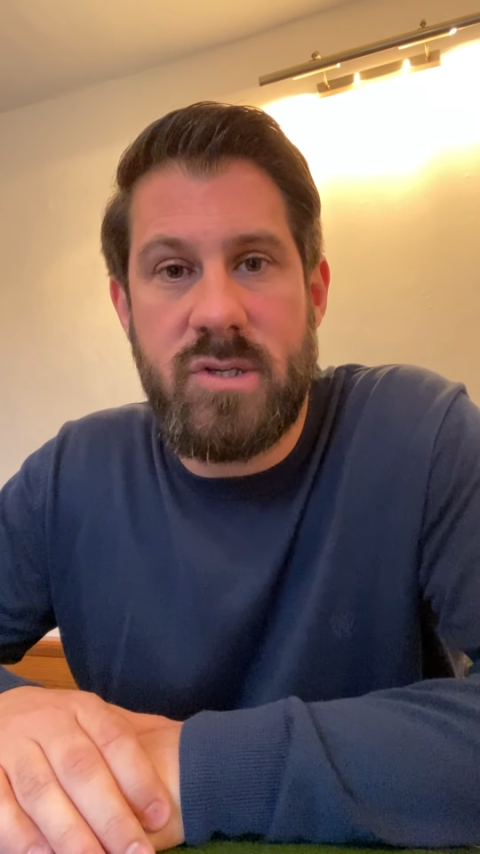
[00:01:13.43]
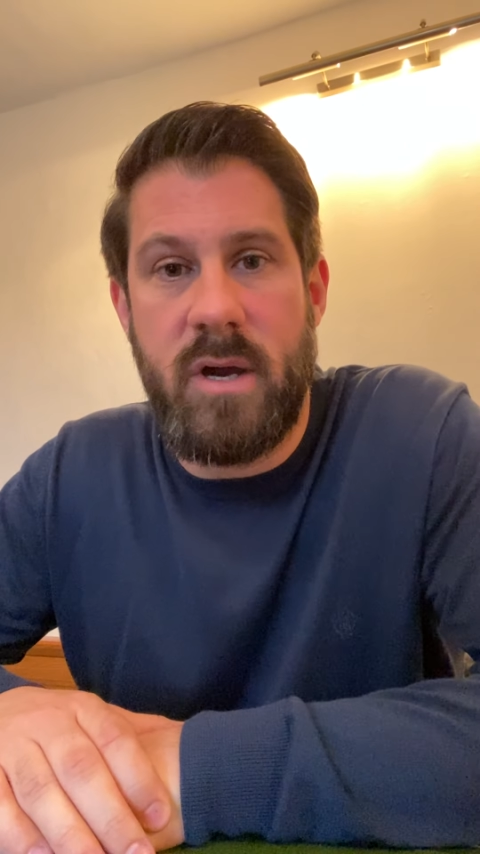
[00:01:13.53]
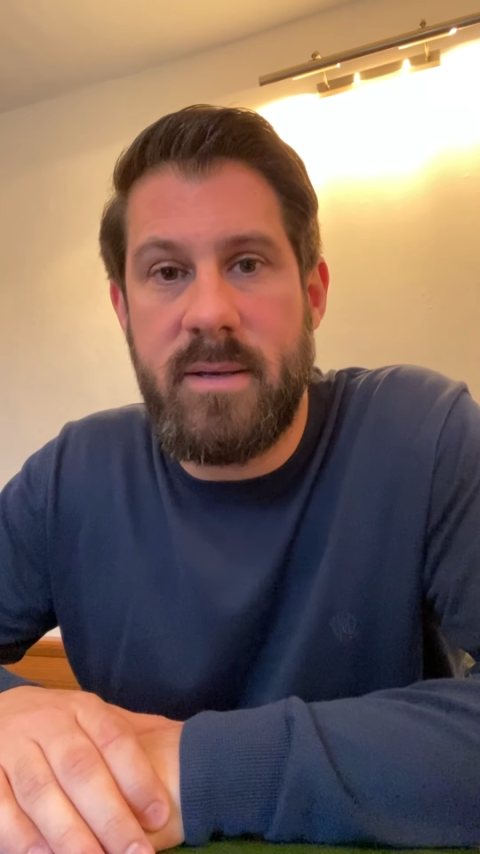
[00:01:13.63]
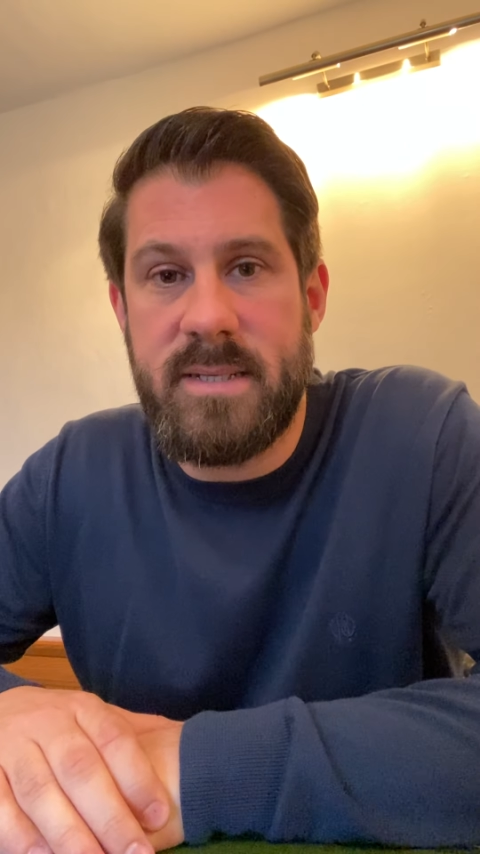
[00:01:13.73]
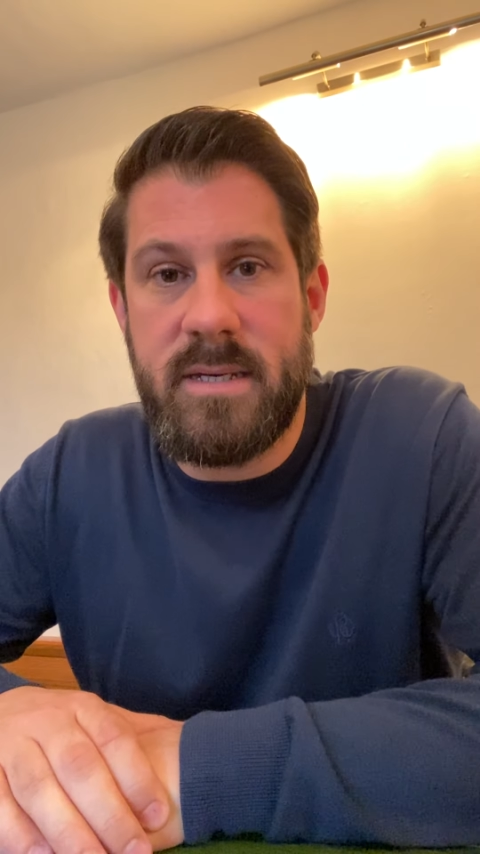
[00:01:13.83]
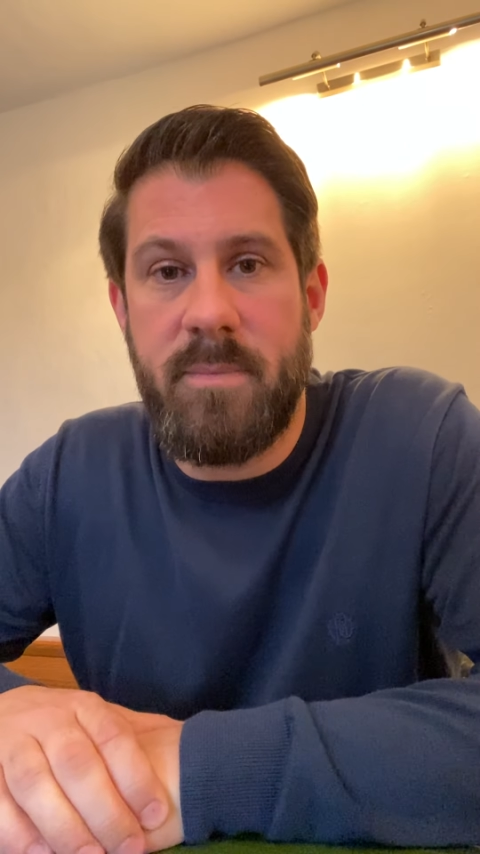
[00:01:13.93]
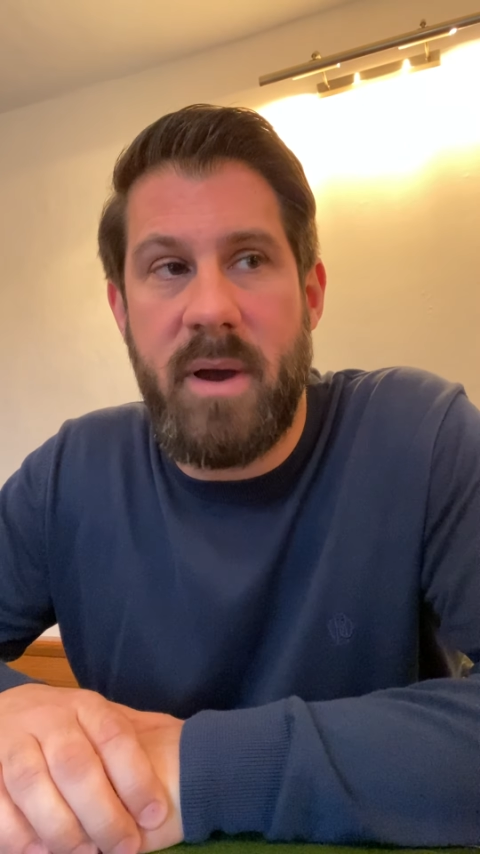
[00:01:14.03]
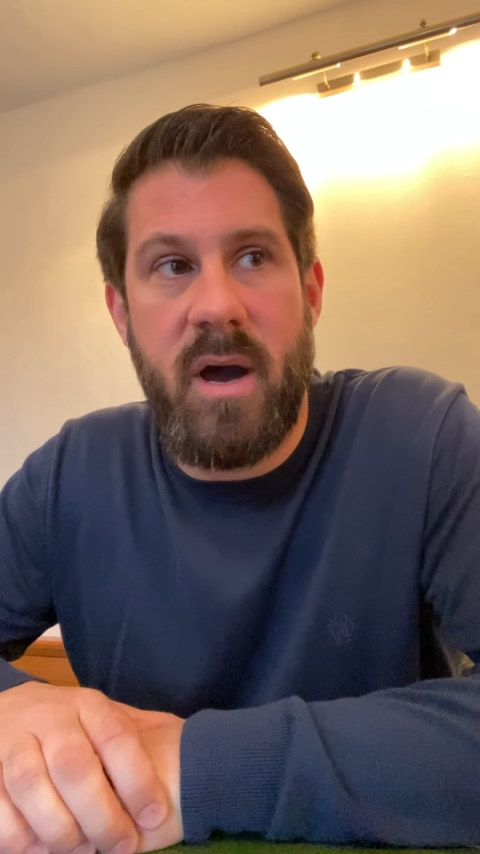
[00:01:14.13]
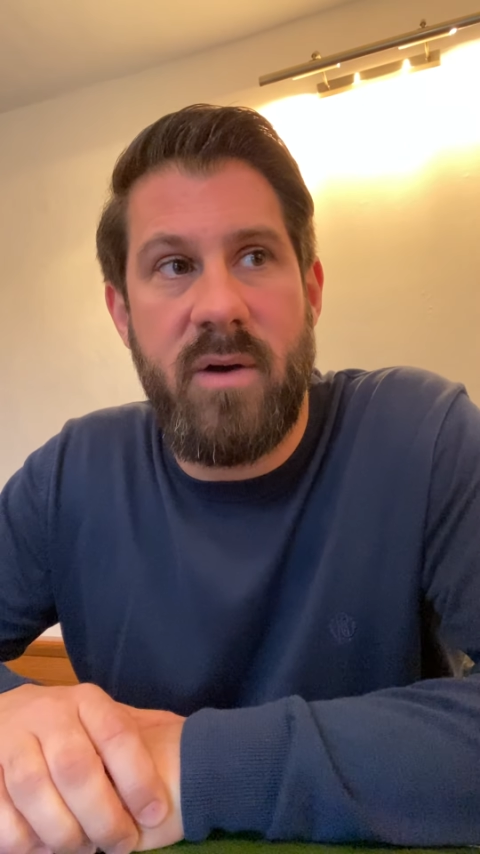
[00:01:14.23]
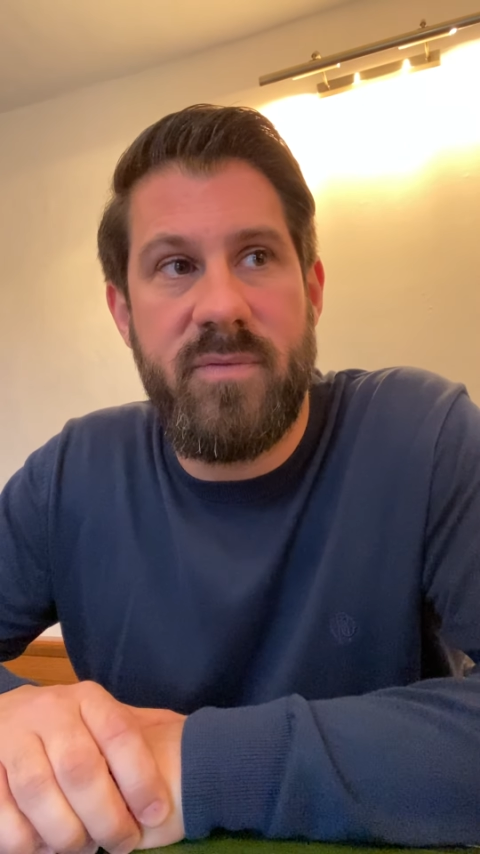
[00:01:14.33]
night I was in the
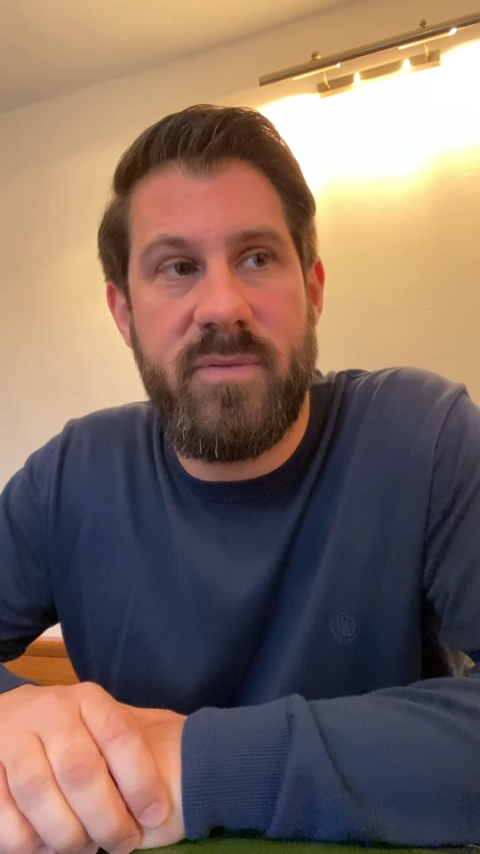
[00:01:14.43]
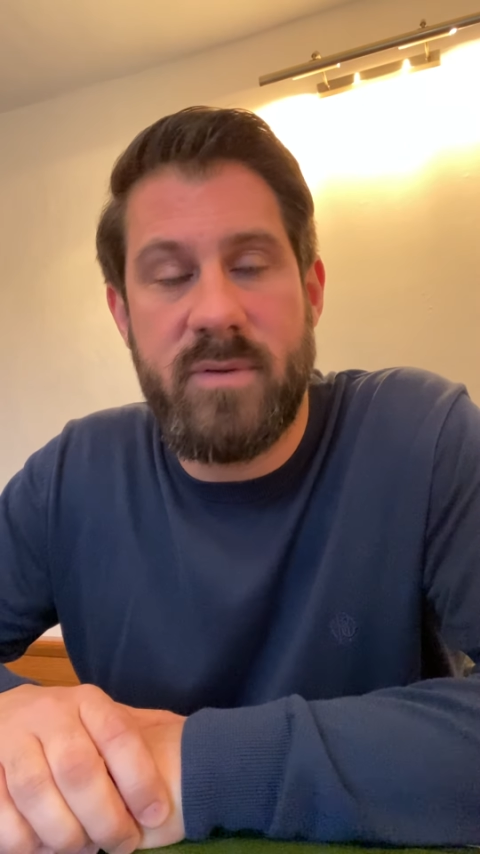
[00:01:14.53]
bath.